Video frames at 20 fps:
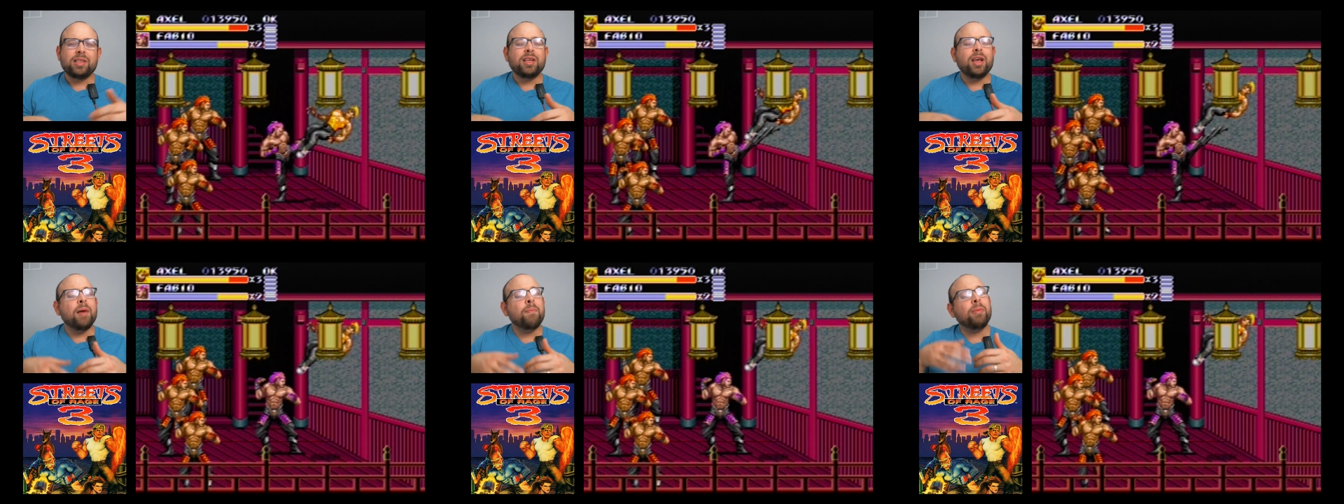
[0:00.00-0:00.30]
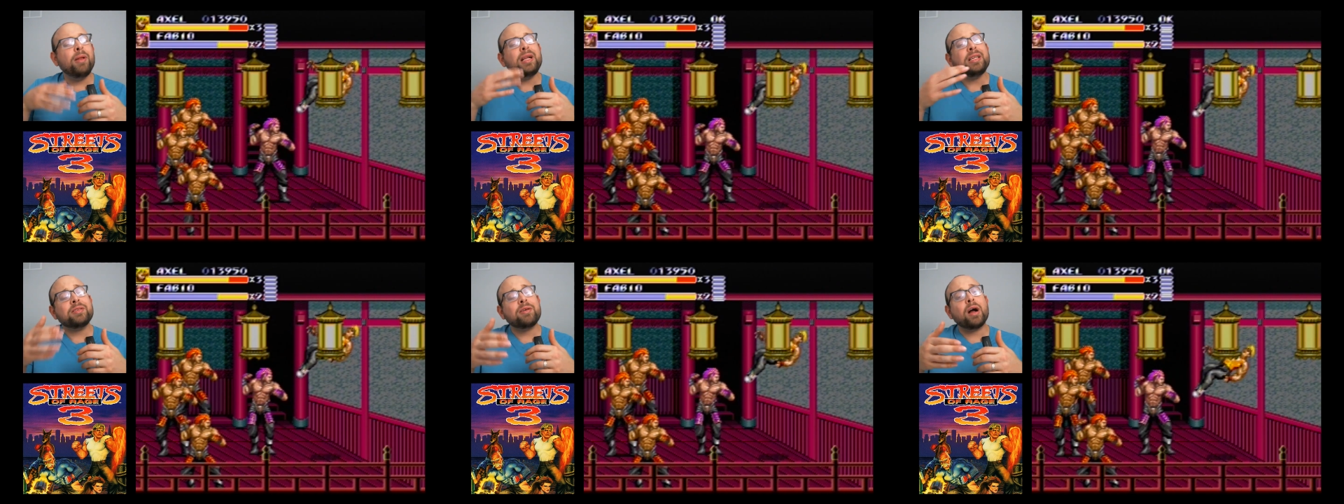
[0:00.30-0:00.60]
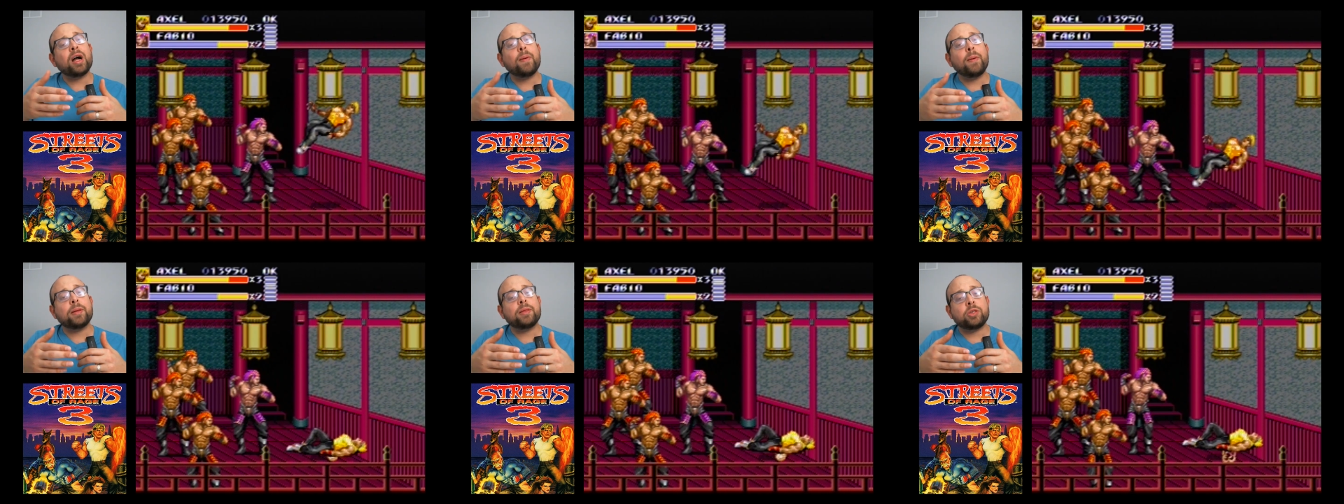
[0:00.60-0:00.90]
But let's
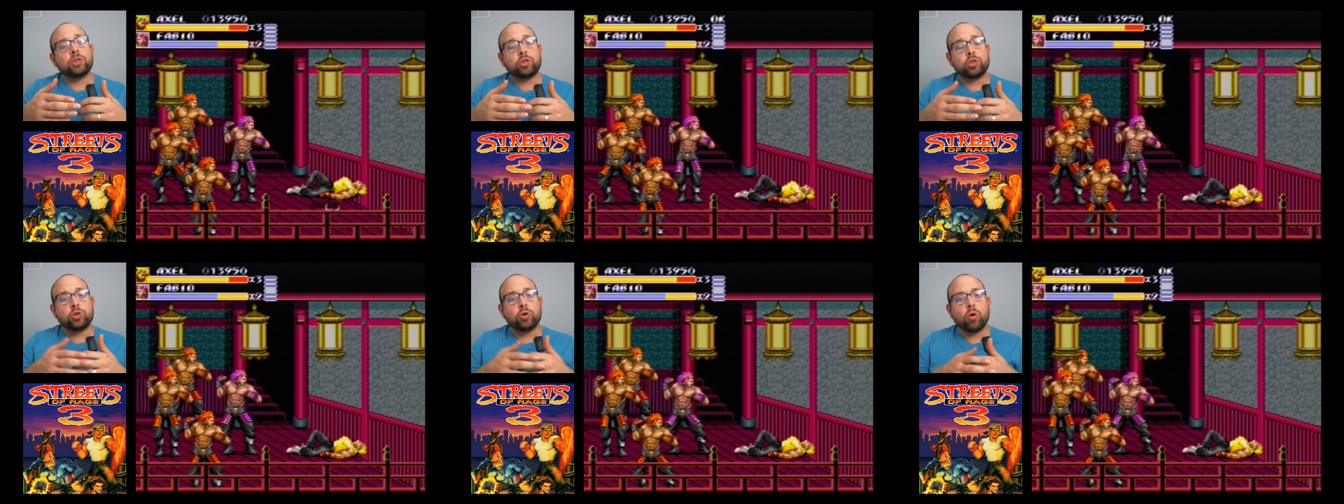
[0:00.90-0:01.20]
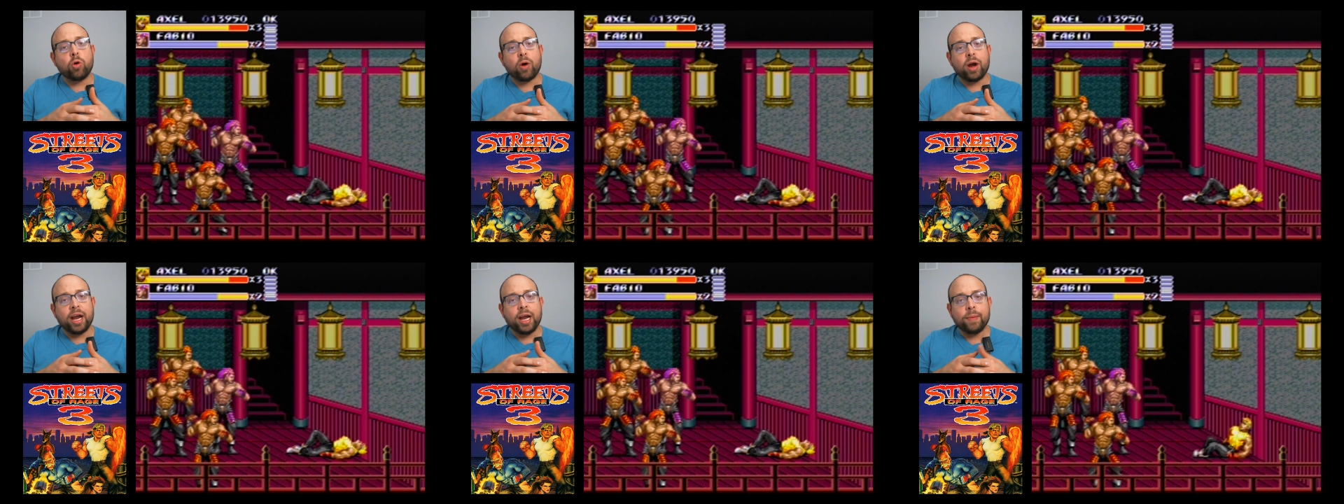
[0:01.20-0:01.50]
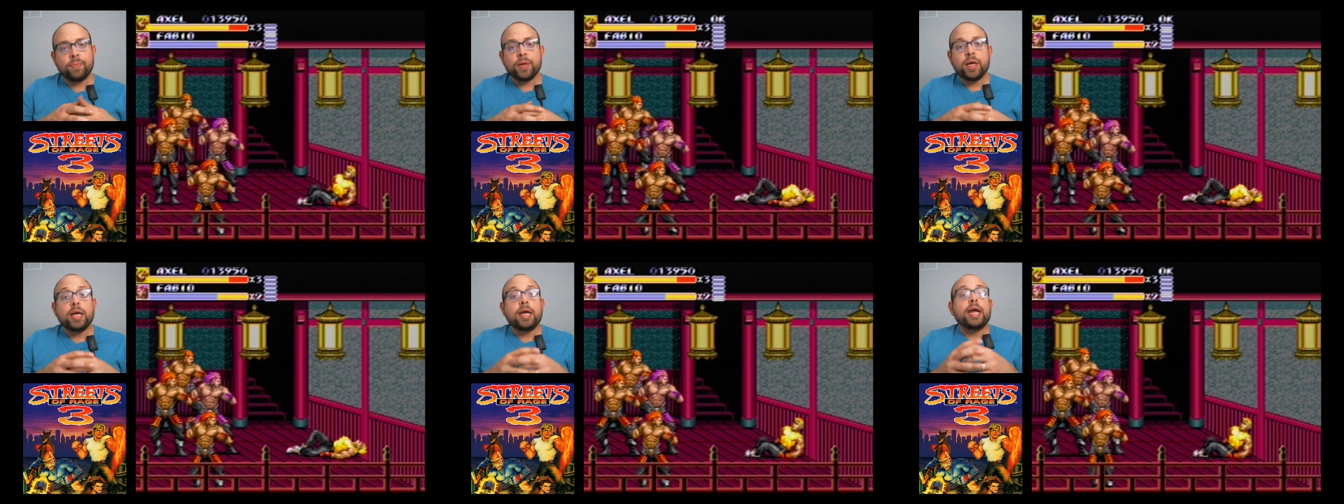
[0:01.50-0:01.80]
talk about the
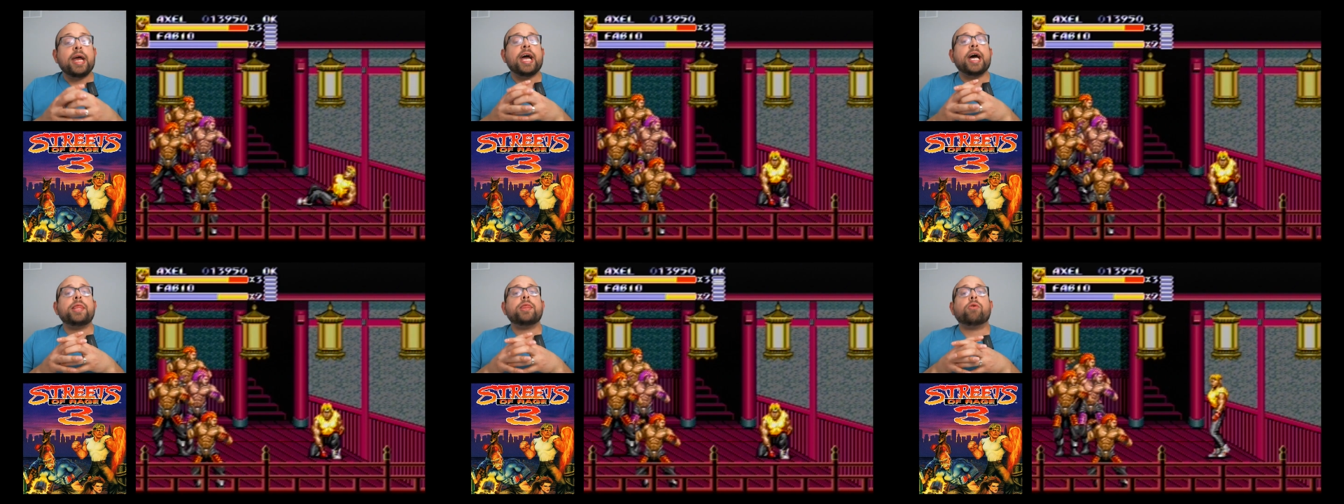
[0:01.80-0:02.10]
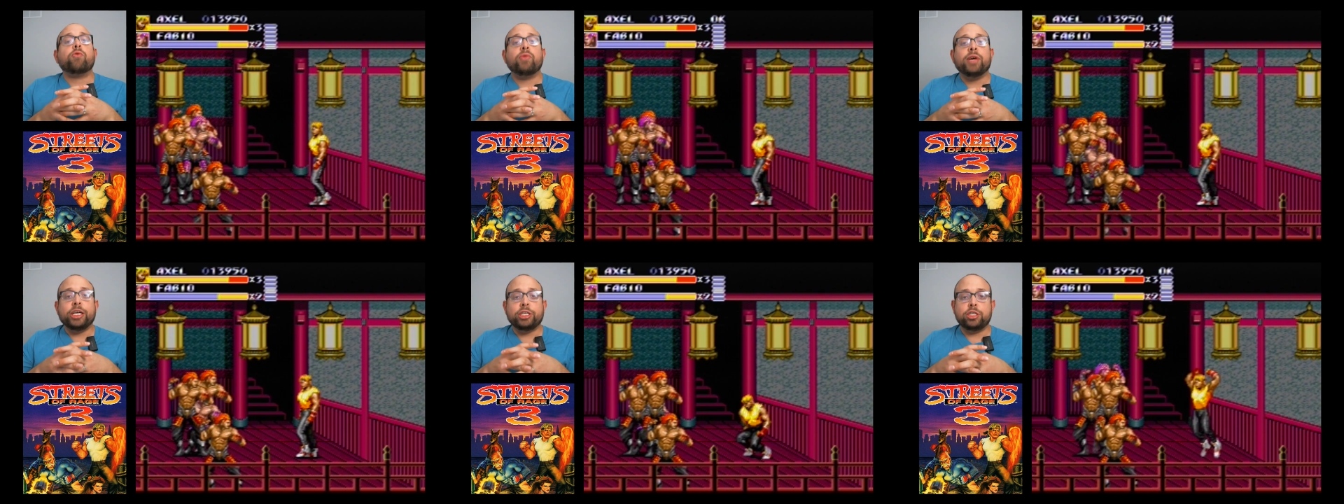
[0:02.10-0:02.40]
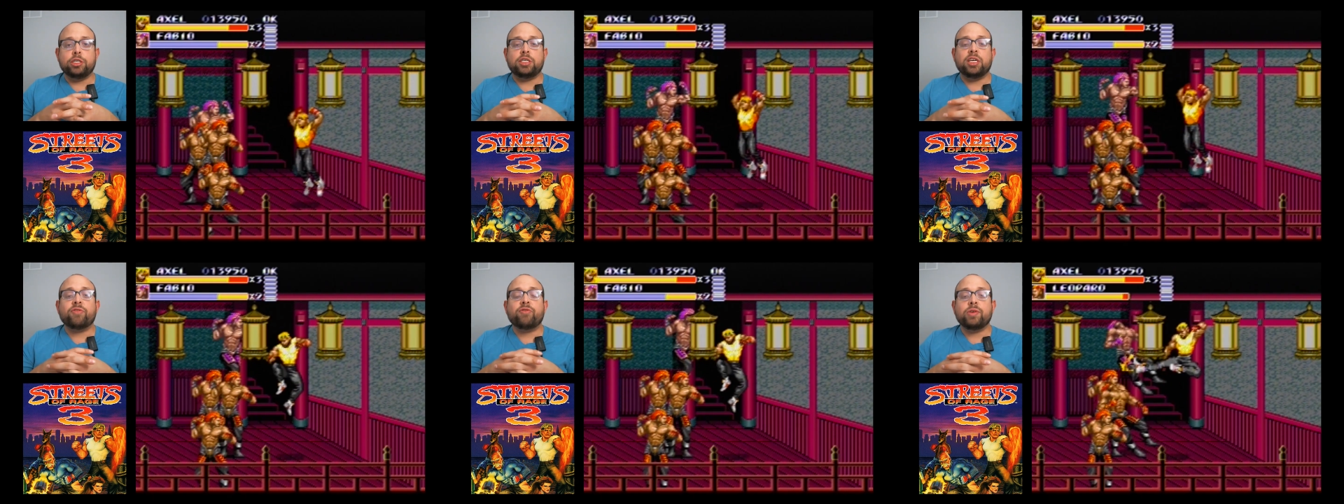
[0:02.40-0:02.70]
story and the
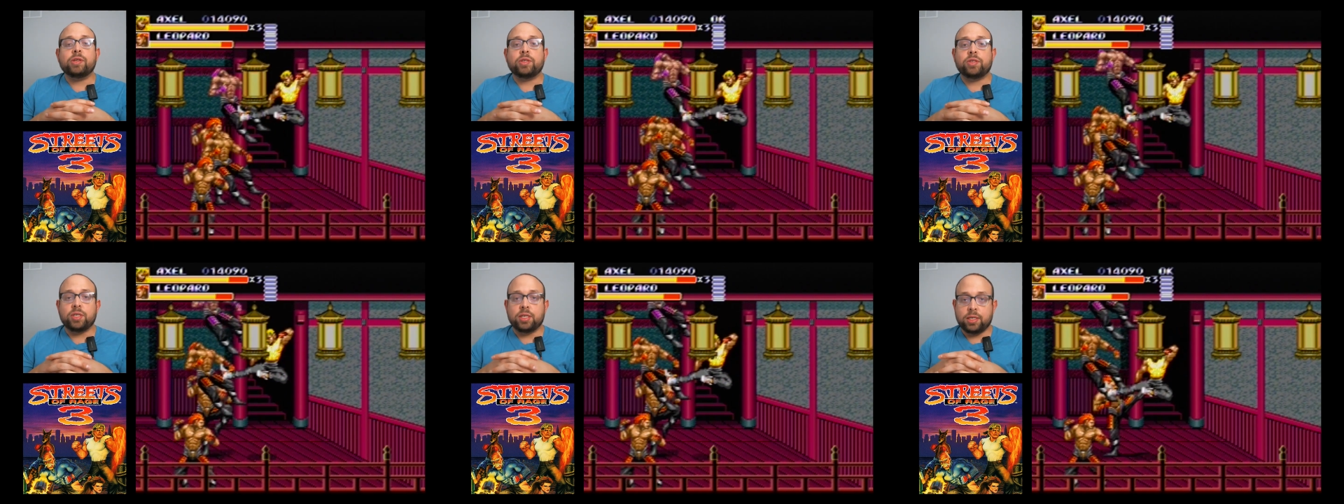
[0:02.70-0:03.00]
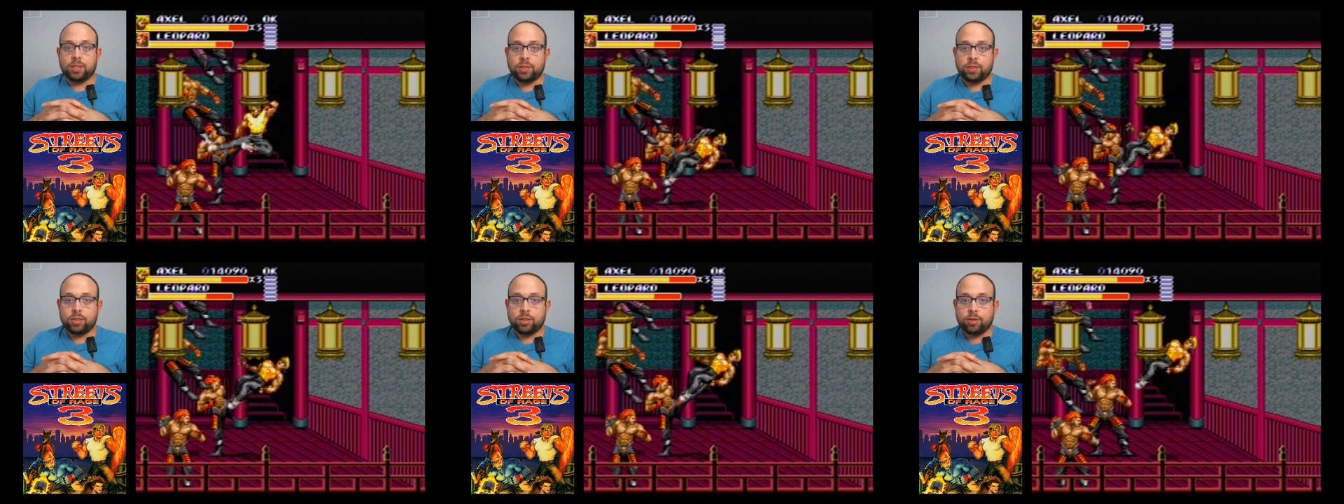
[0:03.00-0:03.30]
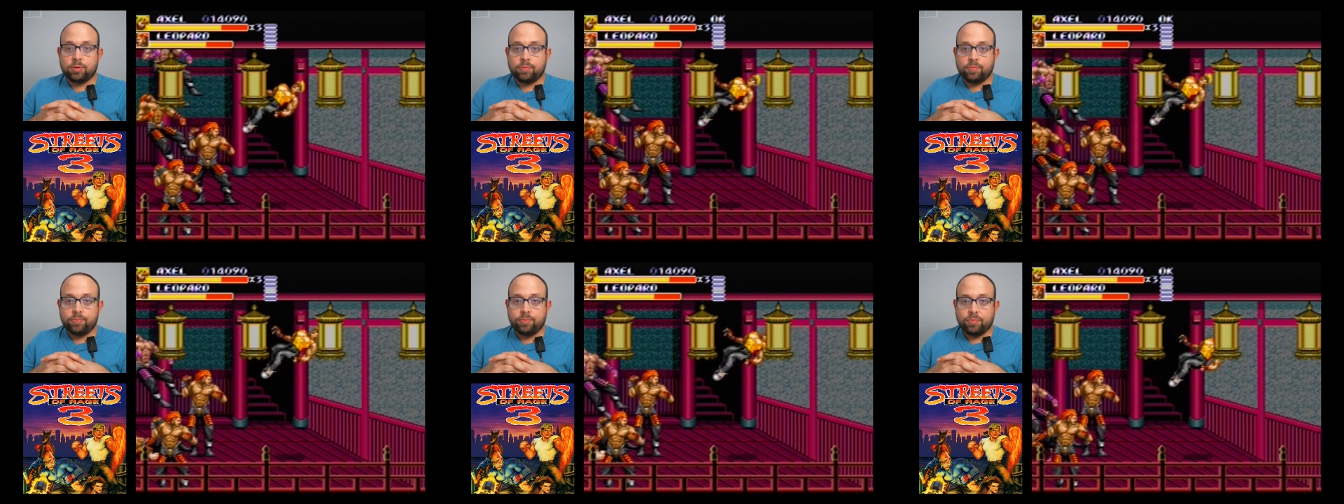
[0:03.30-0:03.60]
region differences.